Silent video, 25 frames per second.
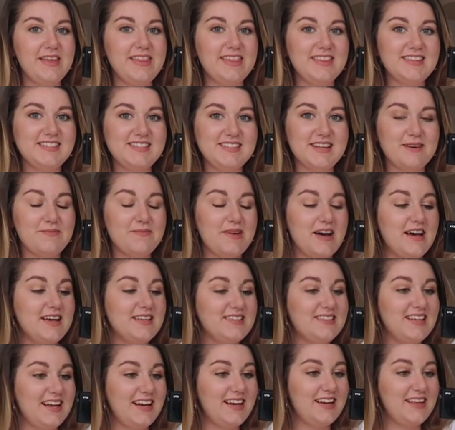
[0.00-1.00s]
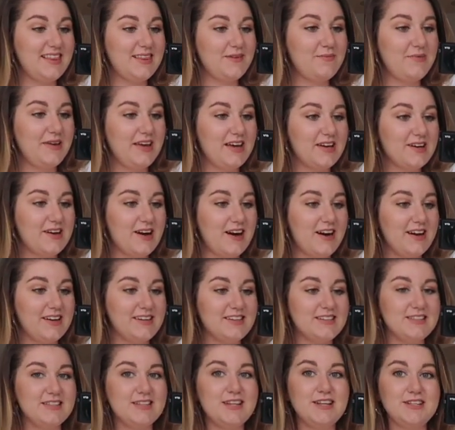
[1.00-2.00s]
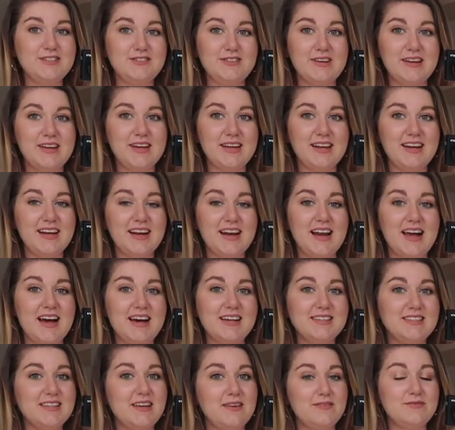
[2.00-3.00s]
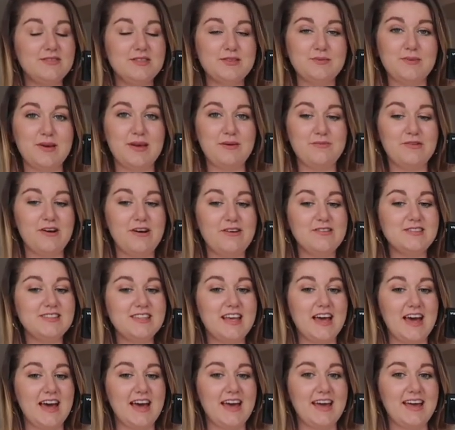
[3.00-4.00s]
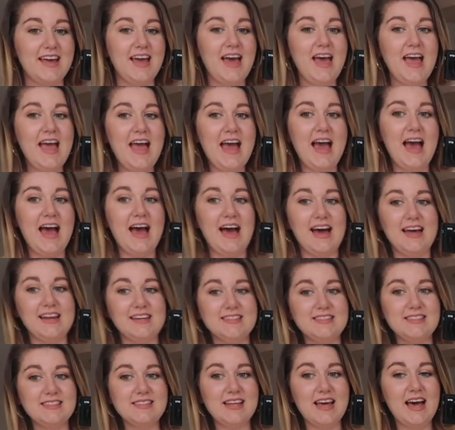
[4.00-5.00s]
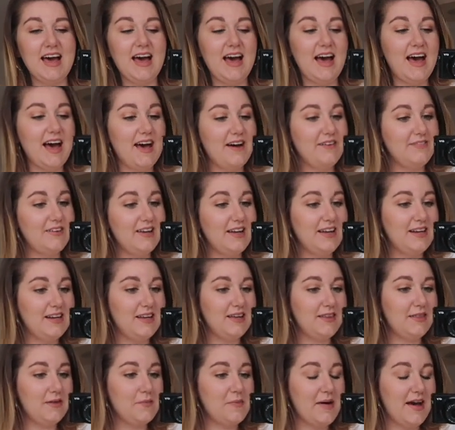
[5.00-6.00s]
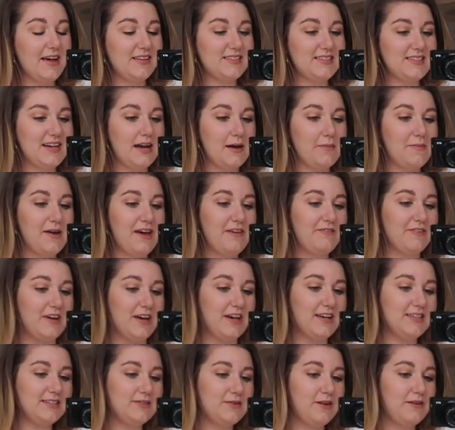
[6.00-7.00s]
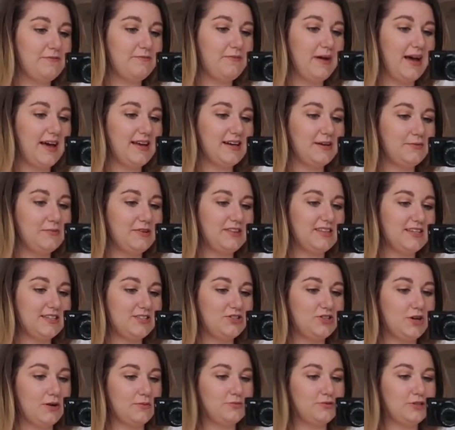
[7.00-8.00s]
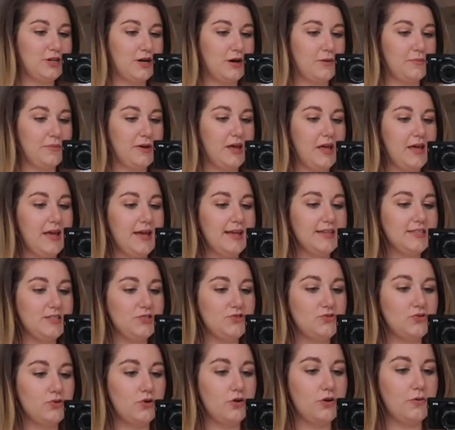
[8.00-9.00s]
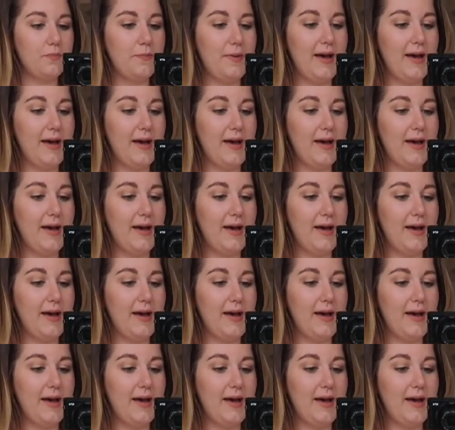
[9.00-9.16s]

in the summer, sitting in the beer garden, drinking a glass of sweet rosé and having the best time ever. So I've paired it with this Topshop straw